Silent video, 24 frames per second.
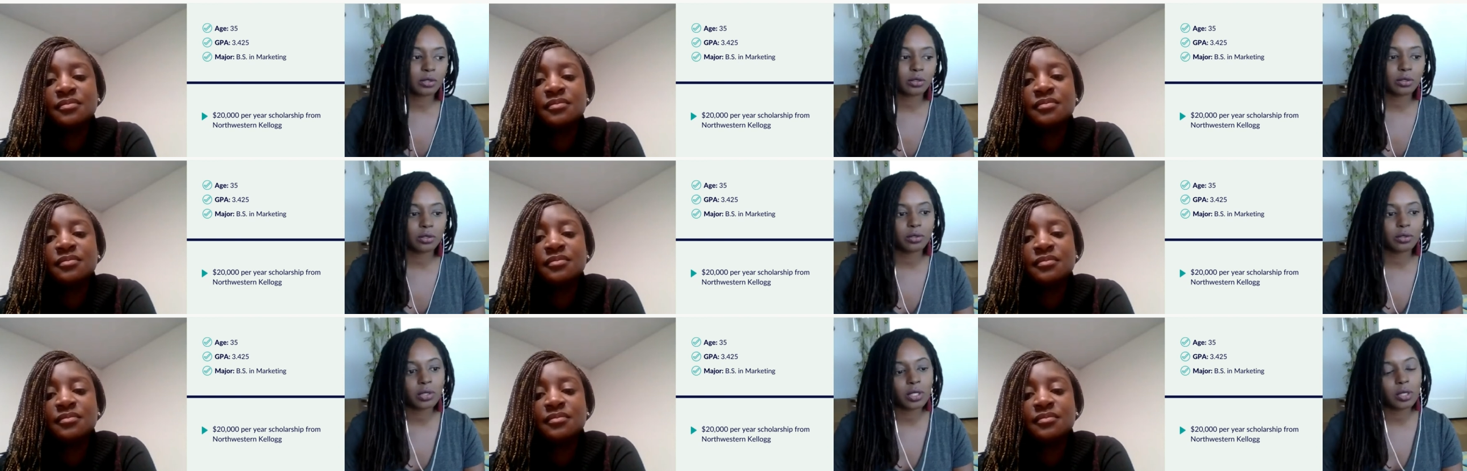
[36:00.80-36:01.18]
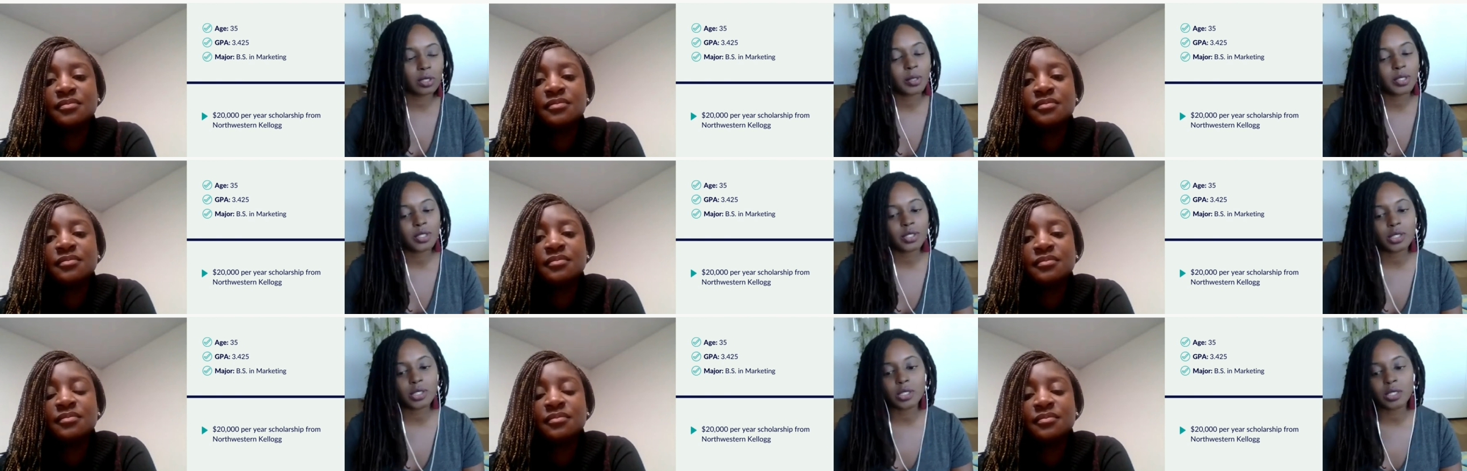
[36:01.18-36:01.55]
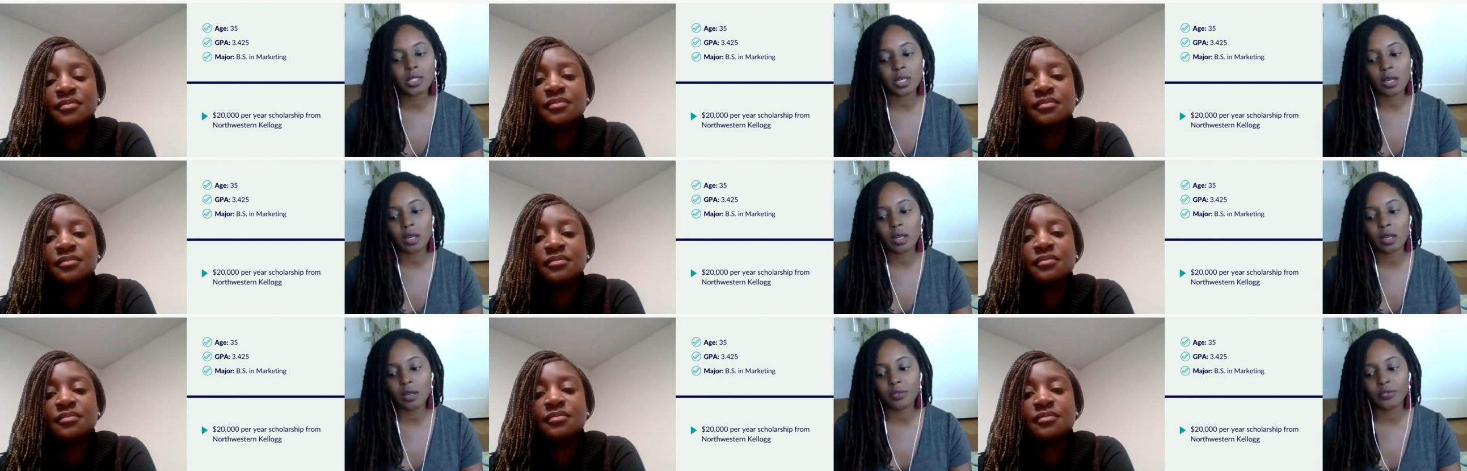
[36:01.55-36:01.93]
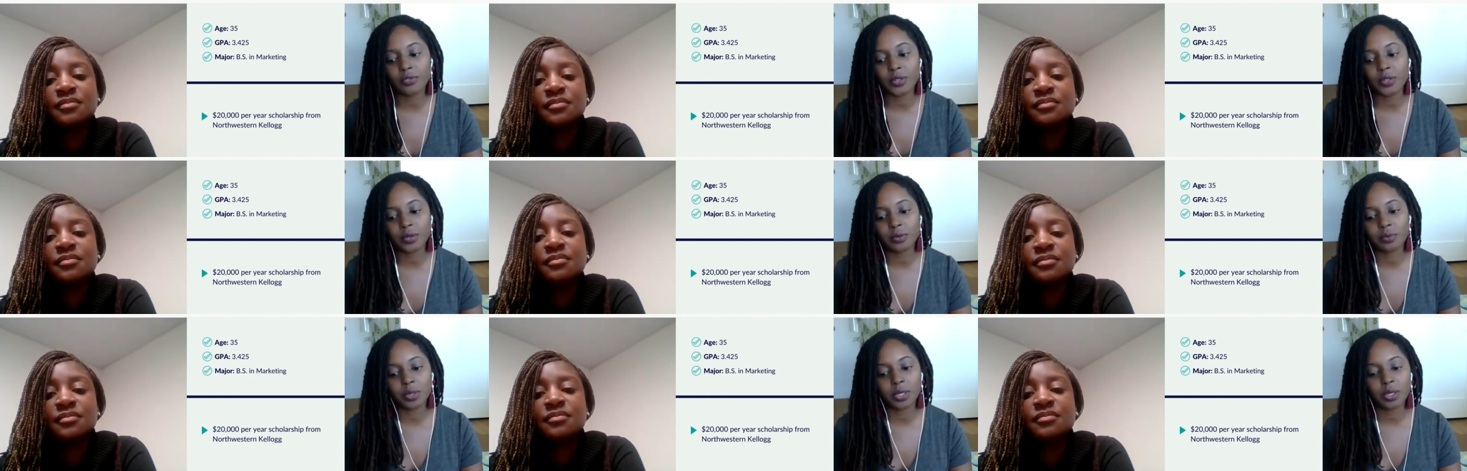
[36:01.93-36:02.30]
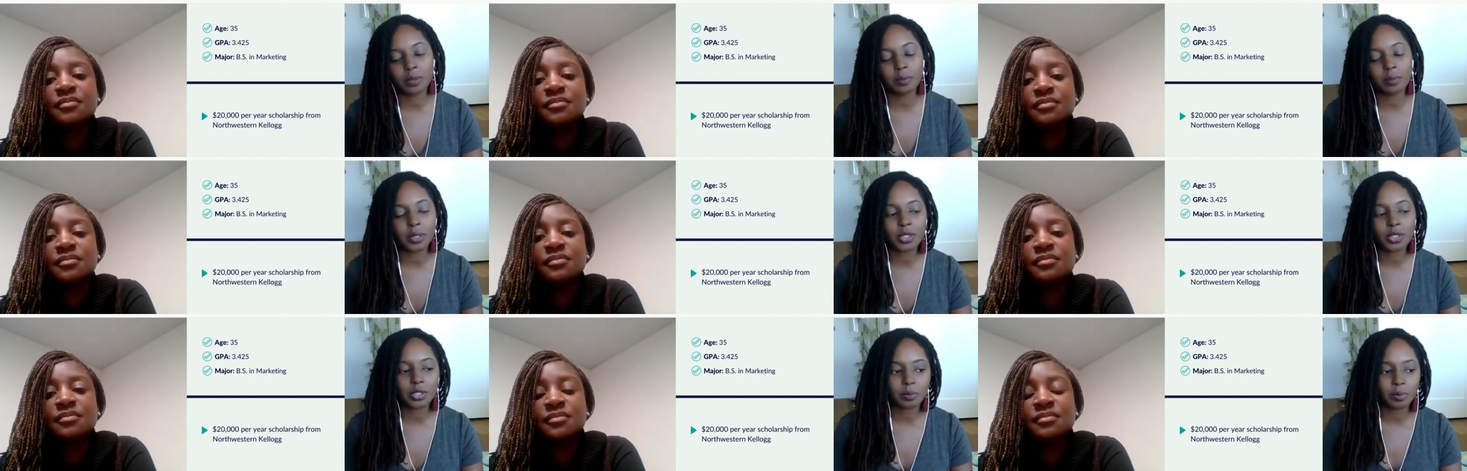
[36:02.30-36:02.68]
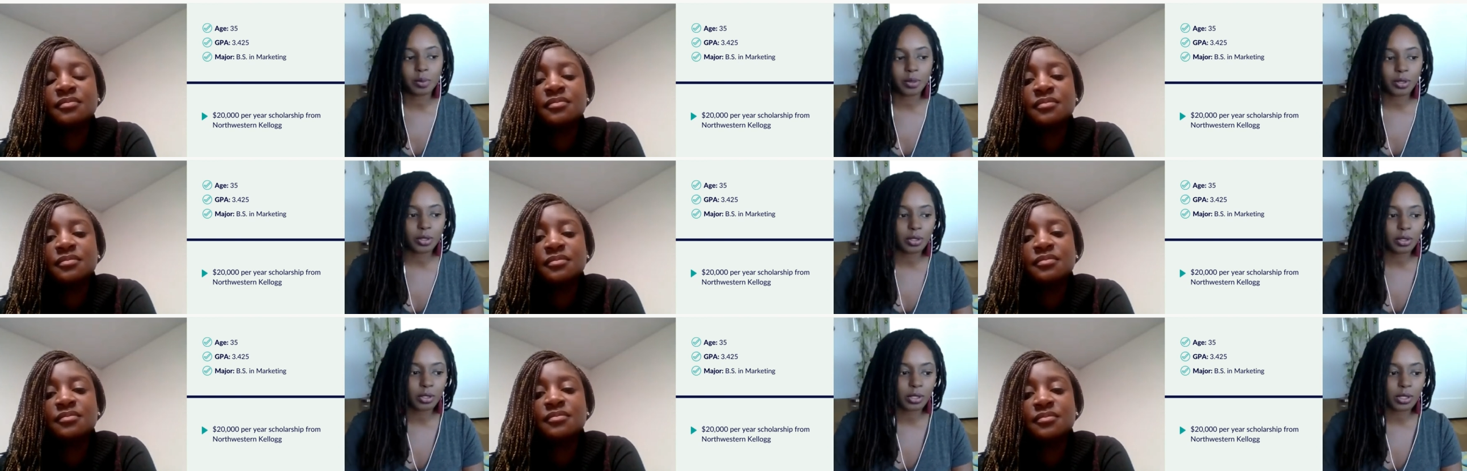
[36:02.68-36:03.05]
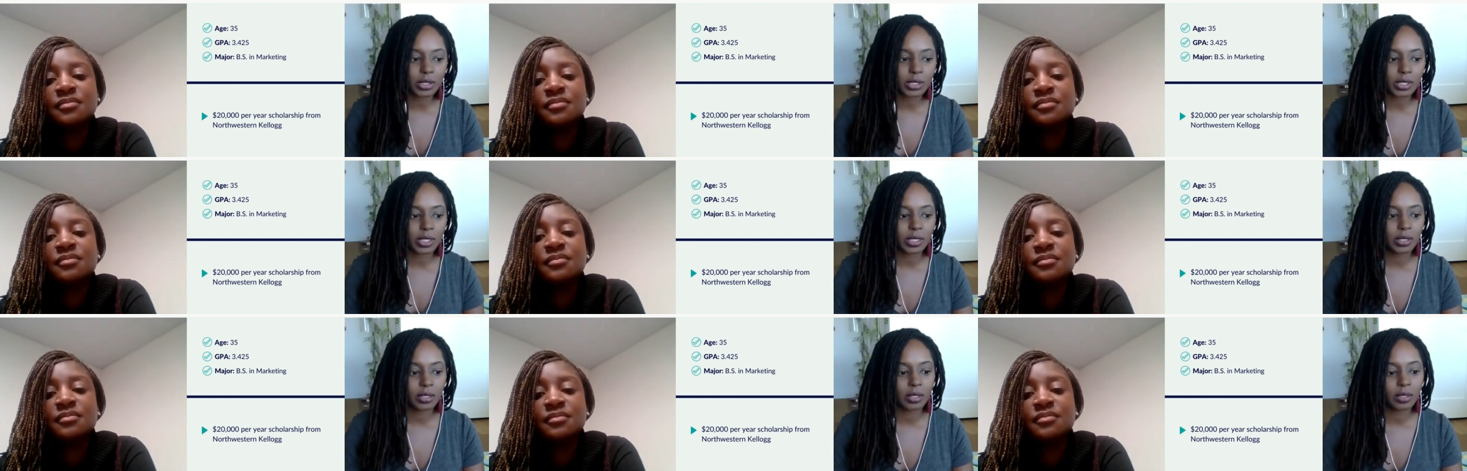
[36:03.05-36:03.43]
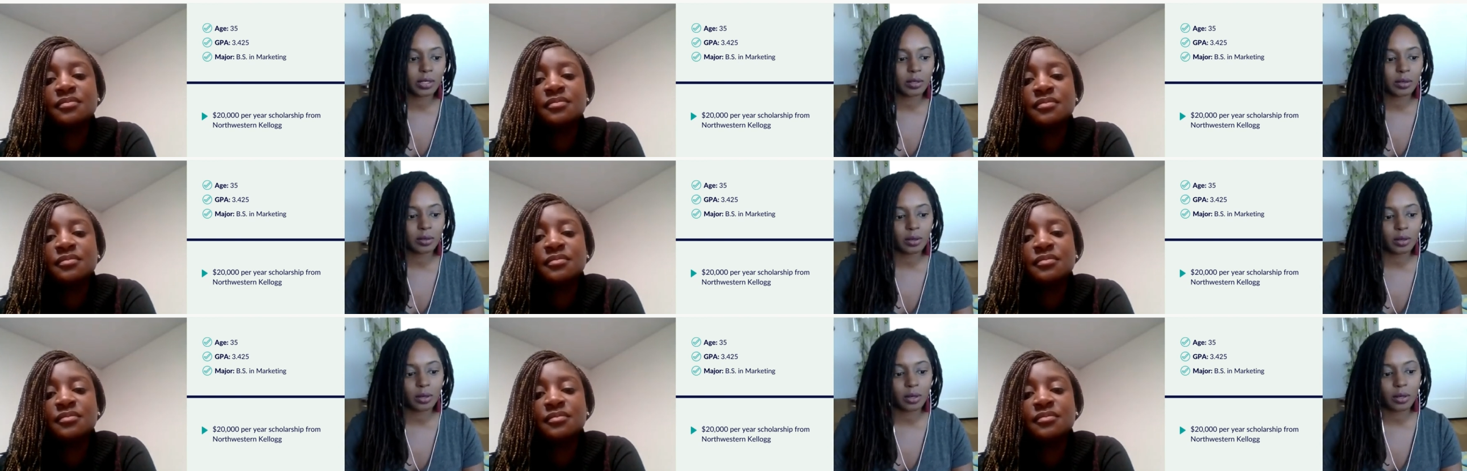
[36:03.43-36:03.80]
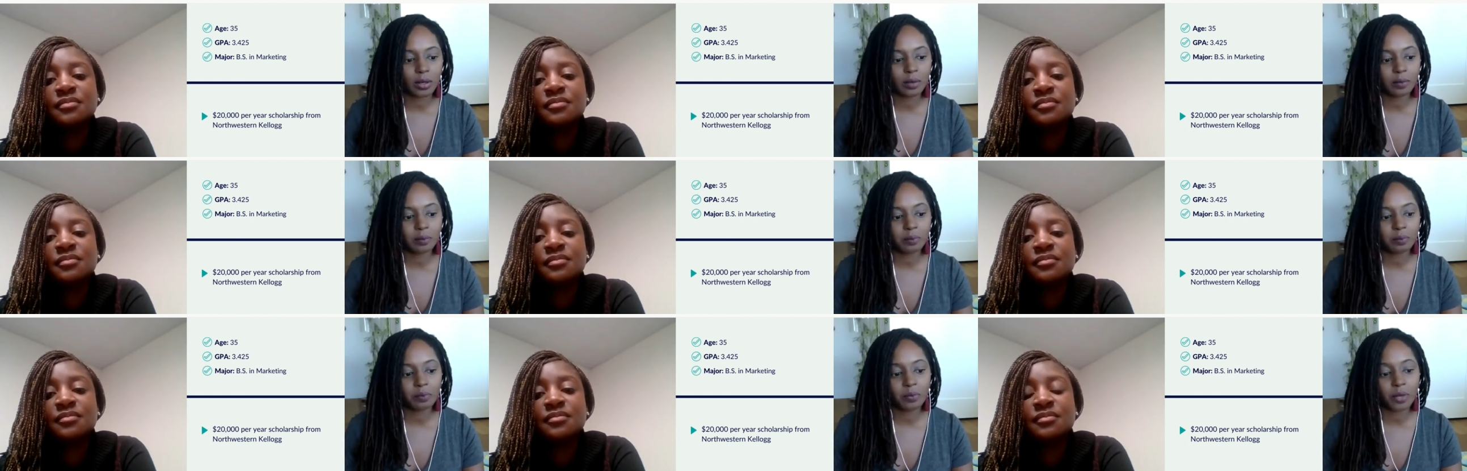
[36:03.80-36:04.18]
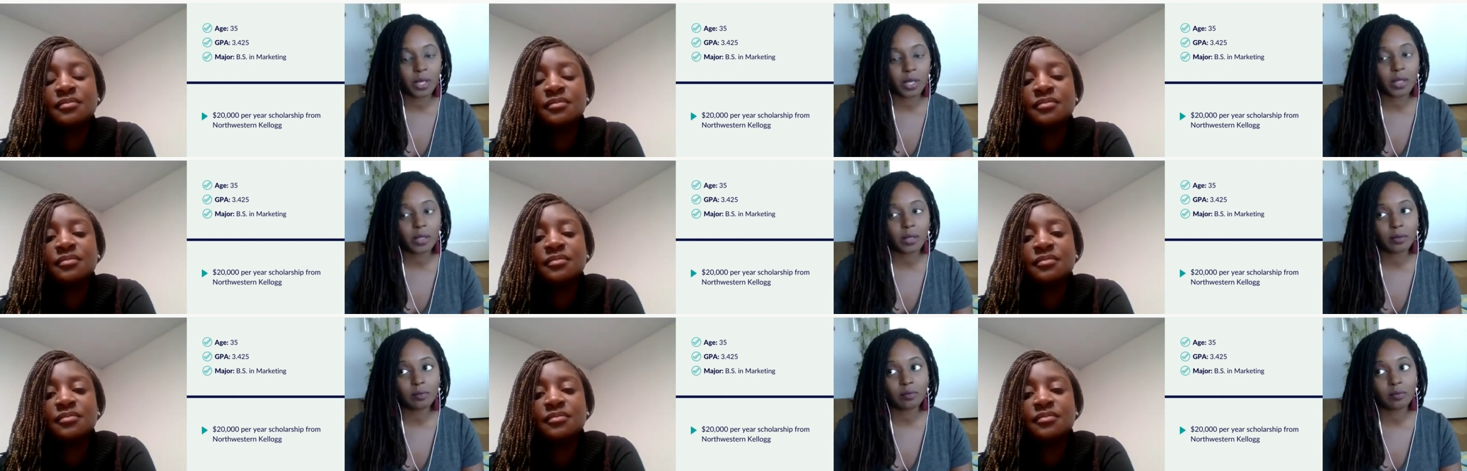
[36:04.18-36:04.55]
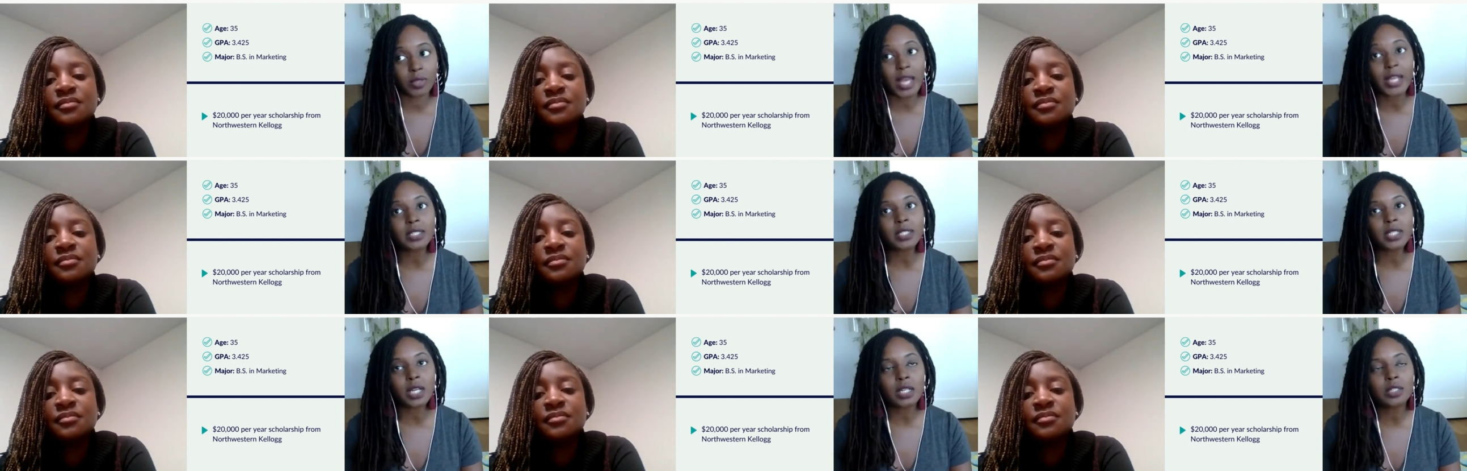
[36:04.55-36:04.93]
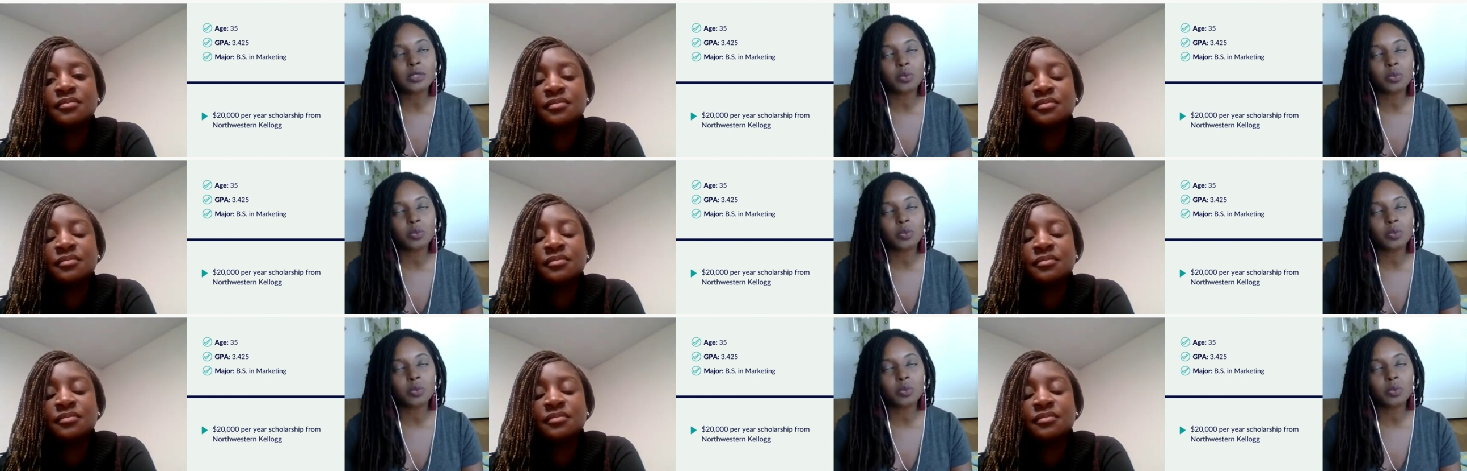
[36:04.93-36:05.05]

Speaker 1: or Google a bunch of stuff and read a bunch of books. And it, it, that does